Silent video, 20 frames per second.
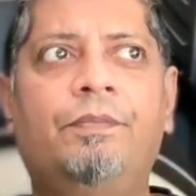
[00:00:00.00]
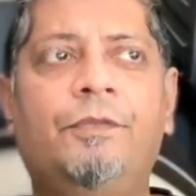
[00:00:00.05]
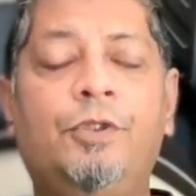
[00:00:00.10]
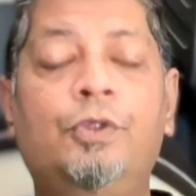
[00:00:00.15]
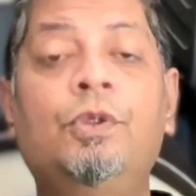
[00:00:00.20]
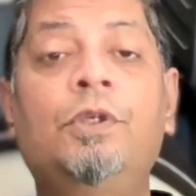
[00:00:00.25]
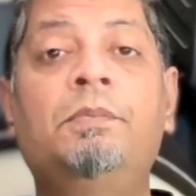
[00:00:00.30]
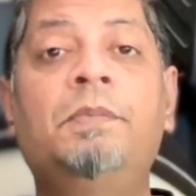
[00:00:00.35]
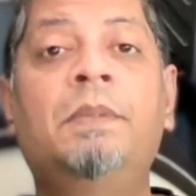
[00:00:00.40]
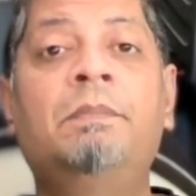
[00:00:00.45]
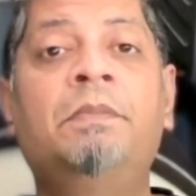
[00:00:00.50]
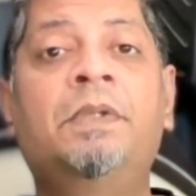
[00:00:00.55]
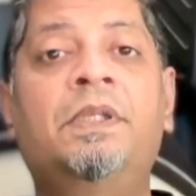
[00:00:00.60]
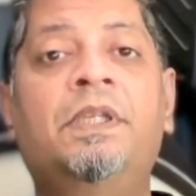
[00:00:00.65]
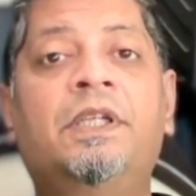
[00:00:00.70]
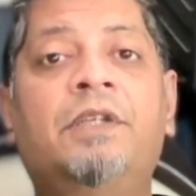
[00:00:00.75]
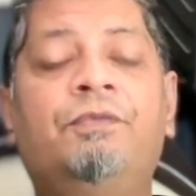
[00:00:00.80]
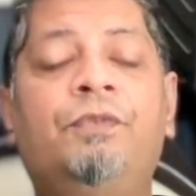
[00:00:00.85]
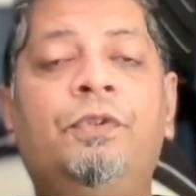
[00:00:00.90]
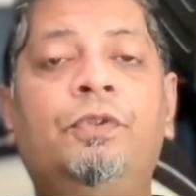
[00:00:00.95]
do remember
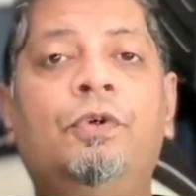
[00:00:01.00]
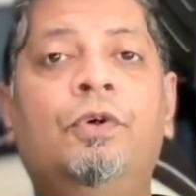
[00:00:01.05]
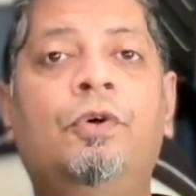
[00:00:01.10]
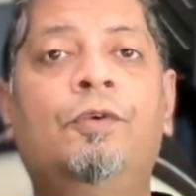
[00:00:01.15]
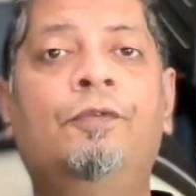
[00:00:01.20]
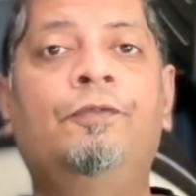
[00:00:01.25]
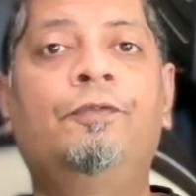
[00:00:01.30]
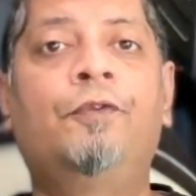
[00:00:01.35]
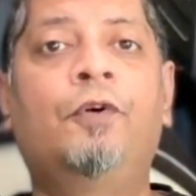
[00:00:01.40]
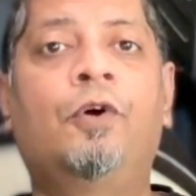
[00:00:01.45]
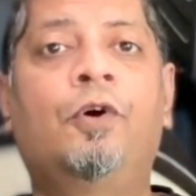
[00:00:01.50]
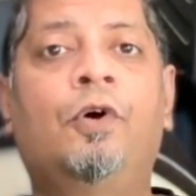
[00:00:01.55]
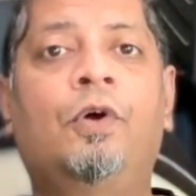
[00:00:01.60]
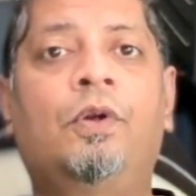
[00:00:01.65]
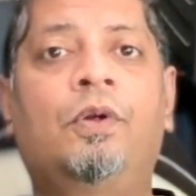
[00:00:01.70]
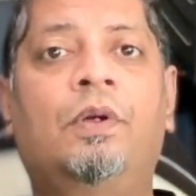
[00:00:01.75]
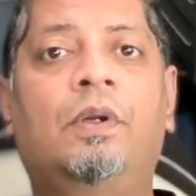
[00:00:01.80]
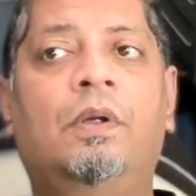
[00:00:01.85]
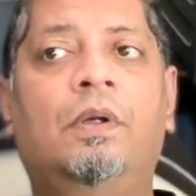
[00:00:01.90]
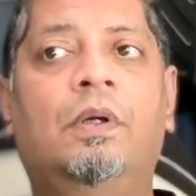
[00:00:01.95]
that if you go for
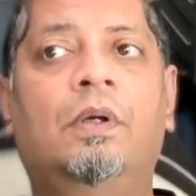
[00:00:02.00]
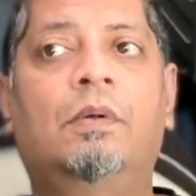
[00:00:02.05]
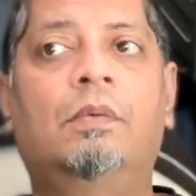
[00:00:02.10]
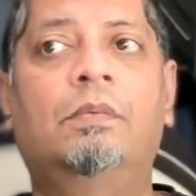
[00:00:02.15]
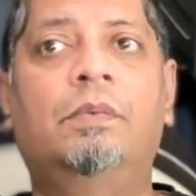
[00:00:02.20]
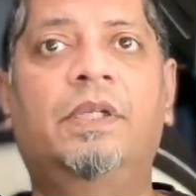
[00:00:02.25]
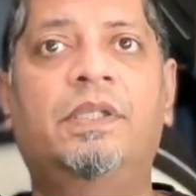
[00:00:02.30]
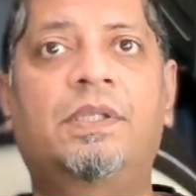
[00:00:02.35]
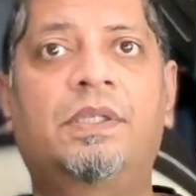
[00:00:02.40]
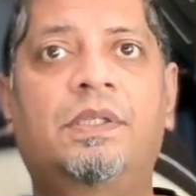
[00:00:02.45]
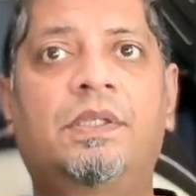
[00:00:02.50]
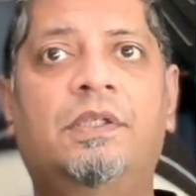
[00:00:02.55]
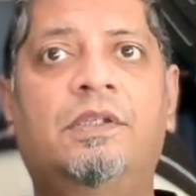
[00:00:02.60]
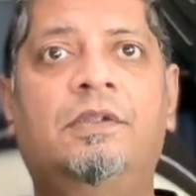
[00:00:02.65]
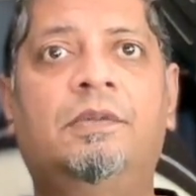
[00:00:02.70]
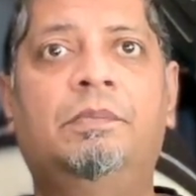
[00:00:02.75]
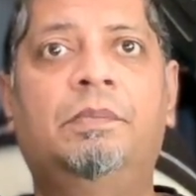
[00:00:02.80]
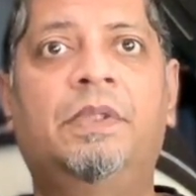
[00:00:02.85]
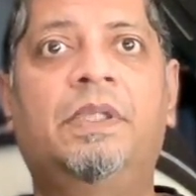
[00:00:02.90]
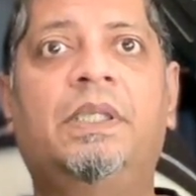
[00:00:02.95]
a
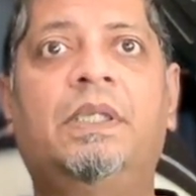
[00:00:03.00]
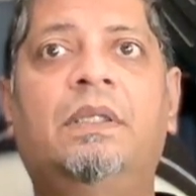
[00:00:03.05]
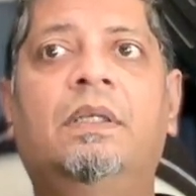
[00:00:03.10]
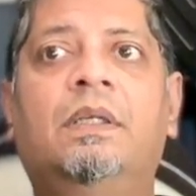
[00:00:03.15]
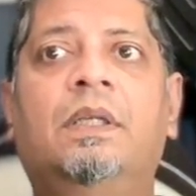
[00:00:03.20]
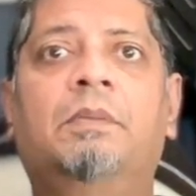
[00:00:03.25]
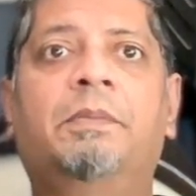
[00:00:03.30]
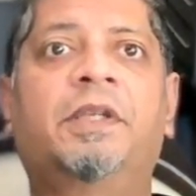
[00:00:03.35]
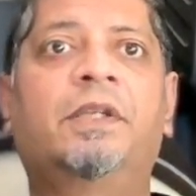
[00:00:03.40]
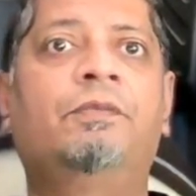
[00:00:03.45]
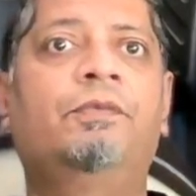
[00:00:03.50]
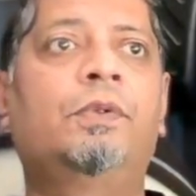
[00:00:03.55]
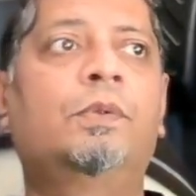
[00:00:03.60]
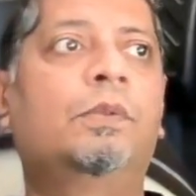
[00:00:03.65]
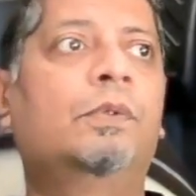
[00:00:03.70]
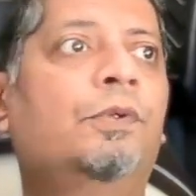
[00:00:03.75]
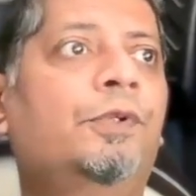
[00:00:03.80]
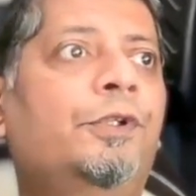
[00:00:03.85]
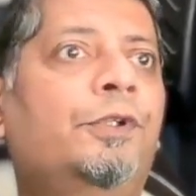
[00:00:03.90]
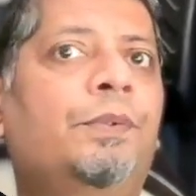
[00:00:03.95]
Western meal, if
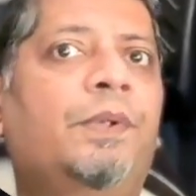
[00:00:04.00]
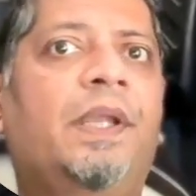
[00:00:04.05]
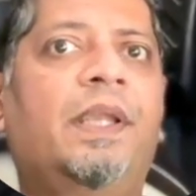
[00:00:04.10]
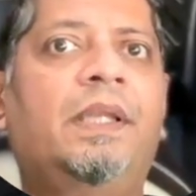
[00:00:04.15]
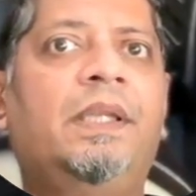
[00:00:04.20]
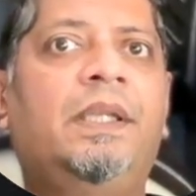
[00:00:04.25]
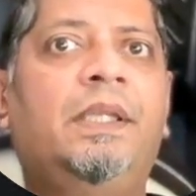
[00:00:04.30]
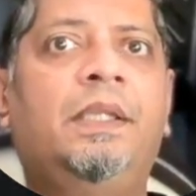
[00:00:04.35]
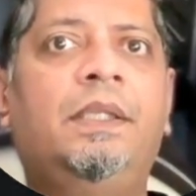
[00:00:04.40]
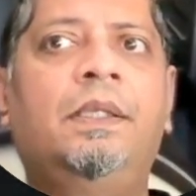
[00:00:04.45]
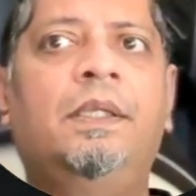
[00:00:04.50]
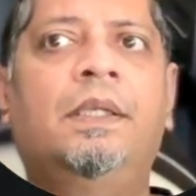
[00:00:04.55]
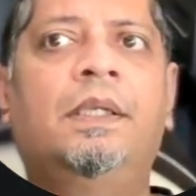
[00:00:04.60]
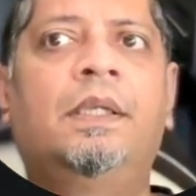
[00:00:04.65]
you're going to any